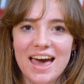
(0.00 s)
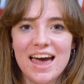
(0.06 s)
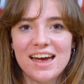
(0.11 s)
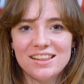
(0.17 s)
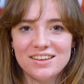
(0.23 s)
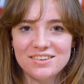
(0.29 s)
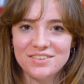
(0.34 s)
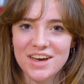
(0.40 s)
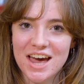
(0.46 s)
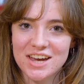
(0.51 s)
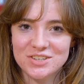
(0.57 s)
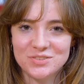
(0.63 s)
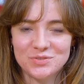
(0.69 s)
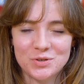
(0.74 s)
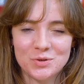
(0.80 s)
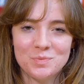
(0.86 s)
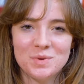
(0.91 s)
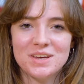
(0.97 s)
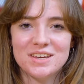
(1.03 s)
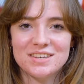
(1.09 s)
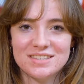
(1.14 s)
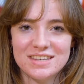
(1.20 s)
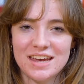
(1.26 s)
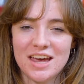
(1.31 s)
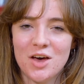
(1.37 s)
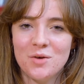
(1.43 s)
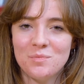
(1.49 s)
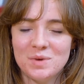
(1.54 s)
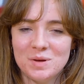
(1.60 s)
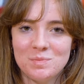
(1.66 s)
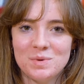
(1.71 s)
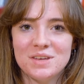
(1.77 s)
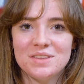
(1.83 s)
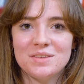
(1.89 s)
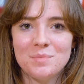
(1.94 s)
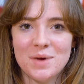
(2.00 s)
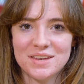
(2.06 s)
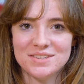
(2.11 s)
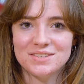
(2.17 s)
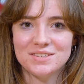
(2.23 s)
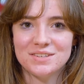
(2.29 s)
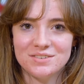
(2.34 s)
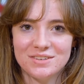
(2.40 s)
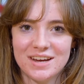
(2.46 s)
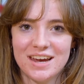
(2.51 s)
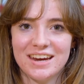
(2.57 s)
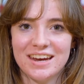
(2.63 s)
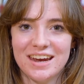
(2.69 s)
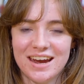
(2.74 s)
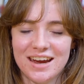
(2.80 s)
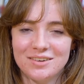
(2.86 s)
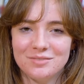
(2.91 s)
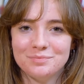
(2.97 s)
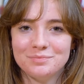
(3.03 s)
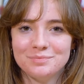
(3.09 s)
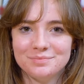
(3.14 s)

I love Ashville because they help me be the best student I can.